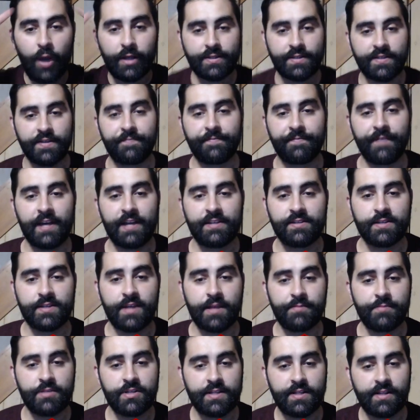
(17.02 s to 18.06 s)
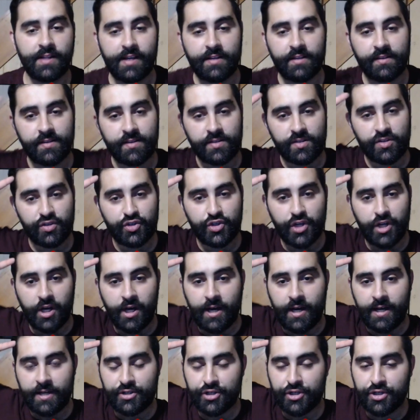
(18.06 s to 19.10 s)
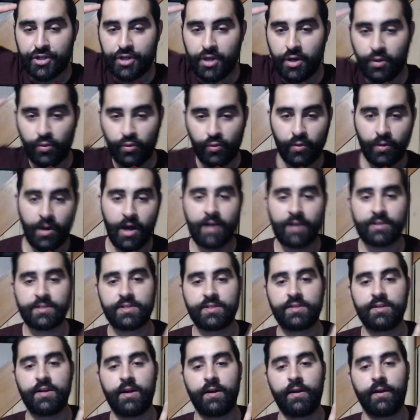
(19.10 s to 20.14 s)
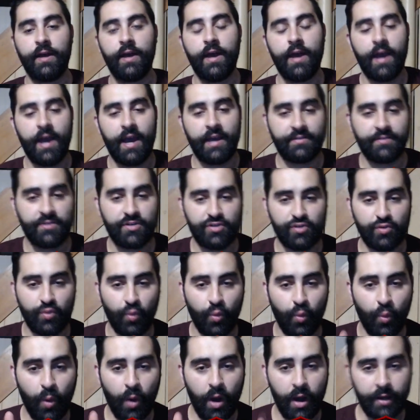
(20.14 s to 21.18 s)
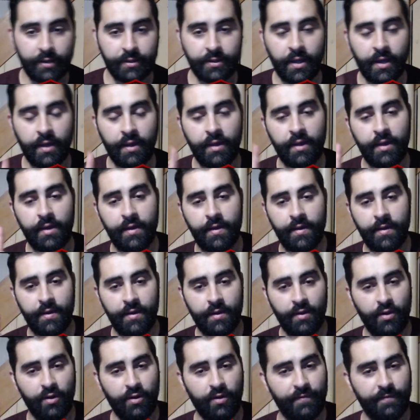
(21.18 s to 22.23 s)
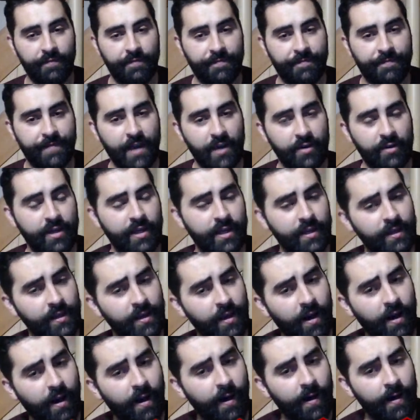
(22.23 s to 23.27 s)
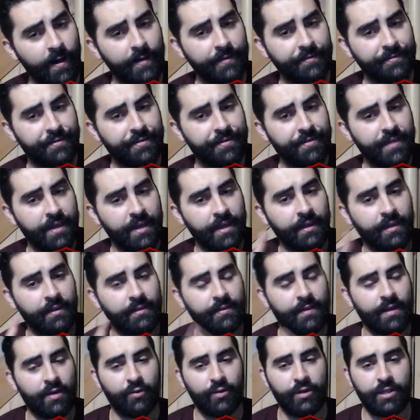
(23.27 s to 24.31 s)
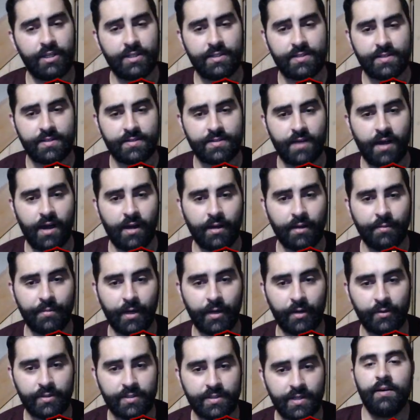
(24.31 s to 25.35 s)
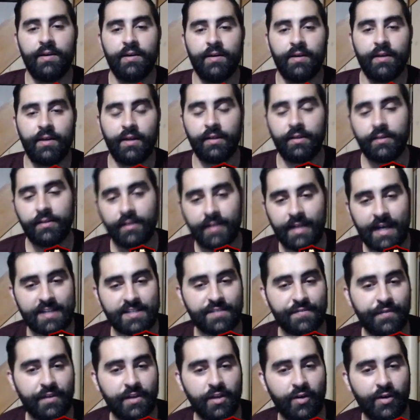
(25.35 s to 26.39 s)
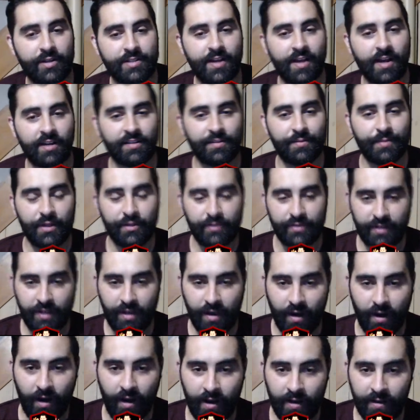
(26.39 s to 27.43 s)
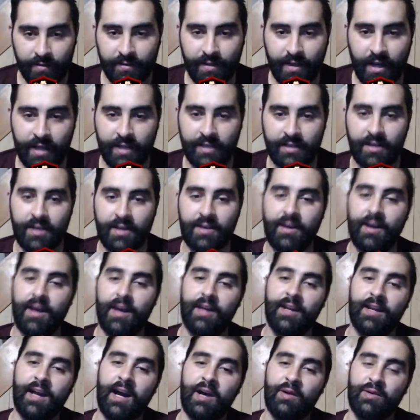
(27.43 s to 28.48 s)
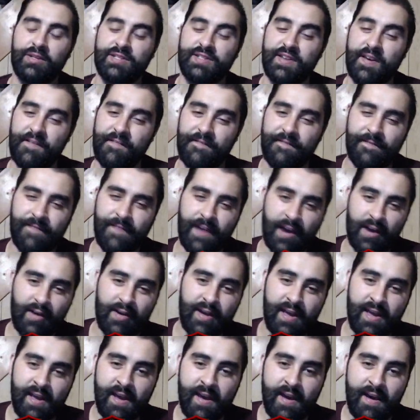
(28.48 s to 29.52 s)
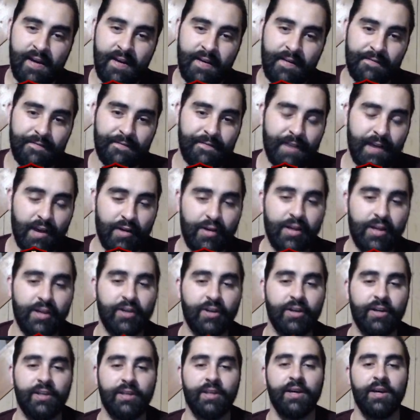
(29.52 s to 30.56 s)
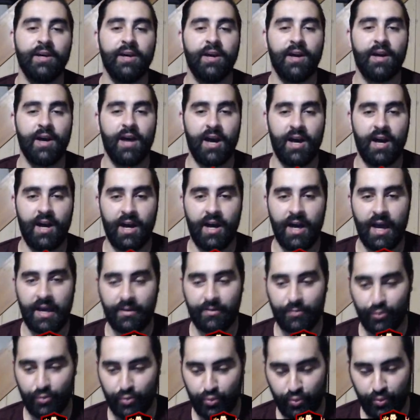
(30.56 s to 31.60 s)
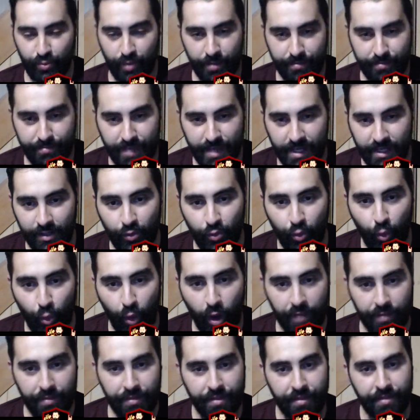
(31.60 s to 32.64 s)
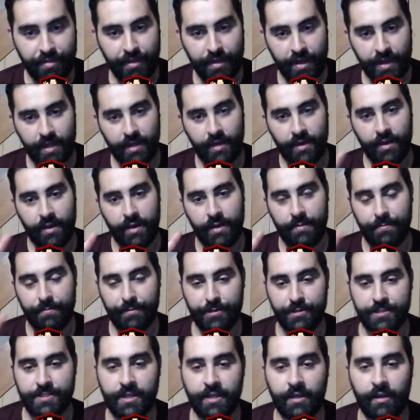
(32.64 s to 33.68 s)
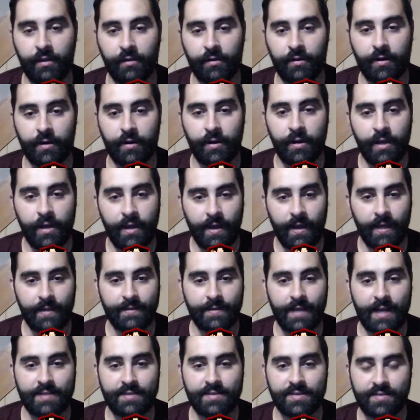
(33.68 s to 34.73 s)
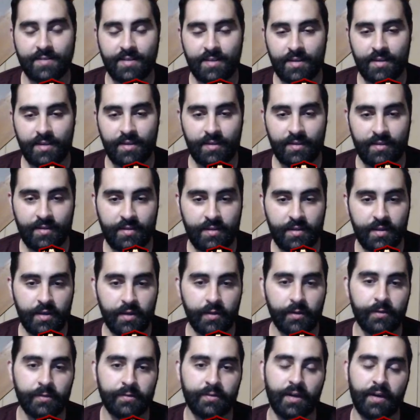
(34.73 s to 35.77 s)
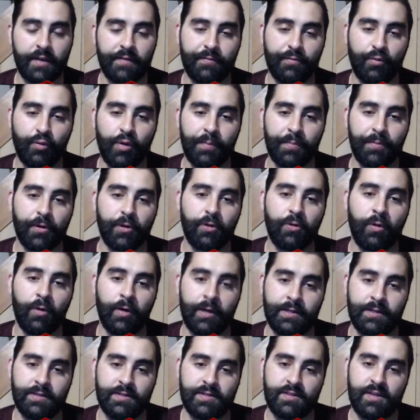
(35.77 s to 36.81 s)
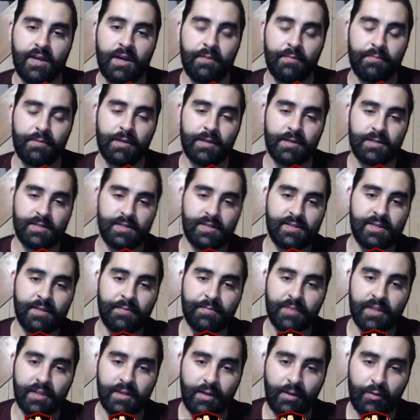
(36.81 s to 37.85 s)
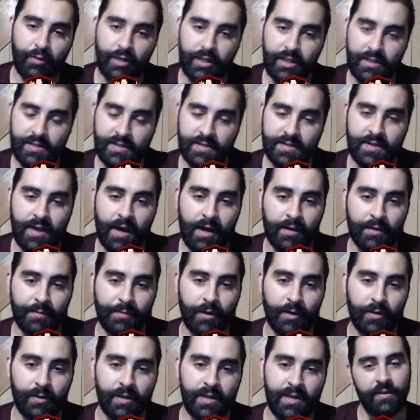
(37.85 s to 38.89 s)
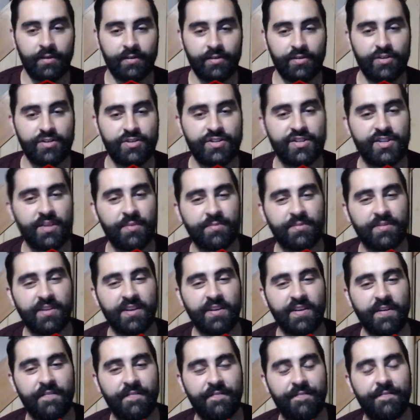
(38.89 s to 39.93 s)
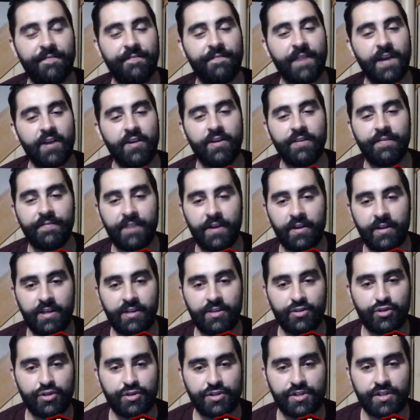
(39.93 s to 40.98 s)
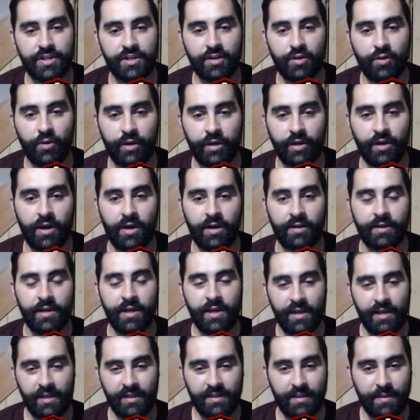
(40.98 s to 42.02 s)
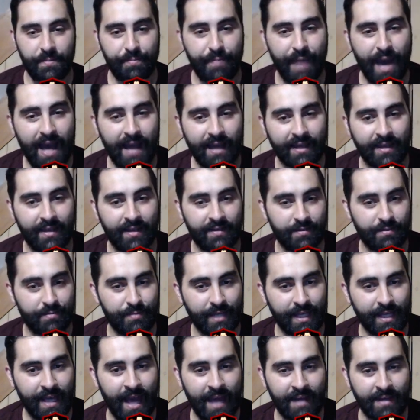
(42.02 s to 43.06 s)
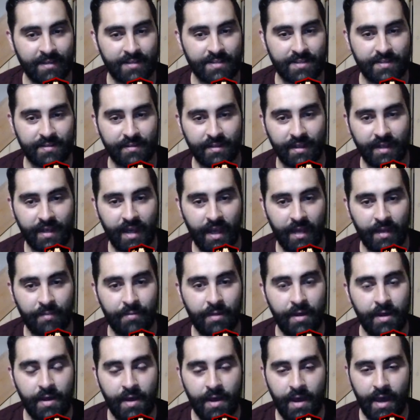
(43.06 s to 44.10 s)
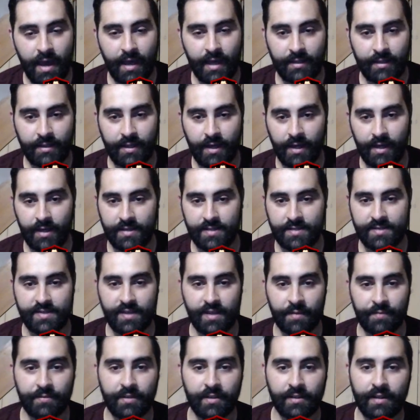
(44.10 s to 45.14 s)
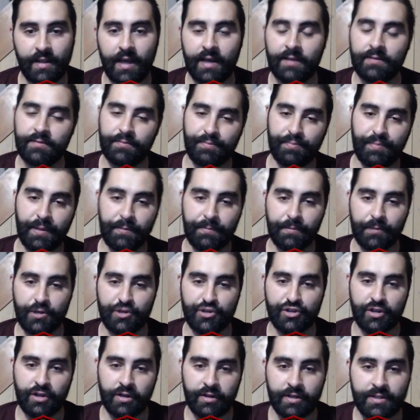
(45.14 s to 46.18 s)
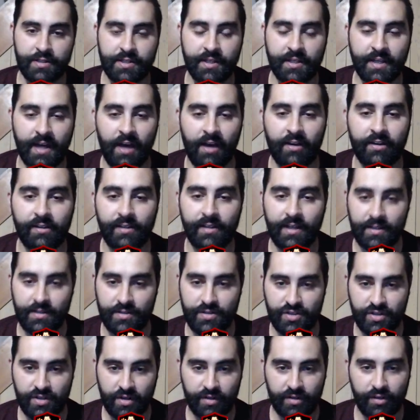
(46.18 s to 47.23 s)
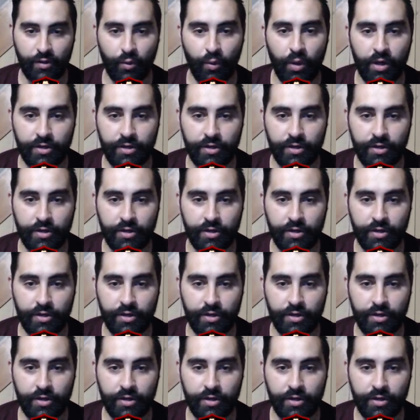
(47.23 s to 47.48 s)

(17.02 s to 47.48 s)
up, fans and gamers alike? This is Josh Rockstar, and there's one very odd thing that we need to talk about. In the last video, I talked about the online and how it's very, very good. I omitted one thing in particular, and that's the yield of Wumpa coins, because it's something that we need to talk about. There's something very, very interesting going on in the back-end mechanics of the game. And it's something that people are starting to calculate and starting to wonder